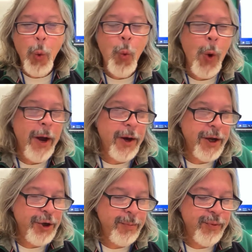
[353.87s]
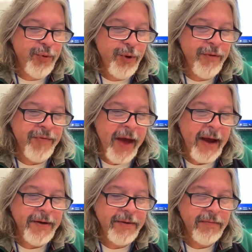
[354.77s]
Where can you prove
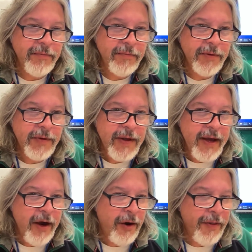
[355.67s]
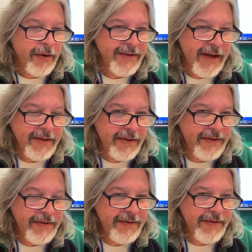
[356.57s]
that? Are there
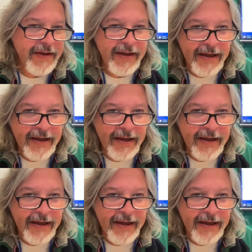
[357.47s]
sentences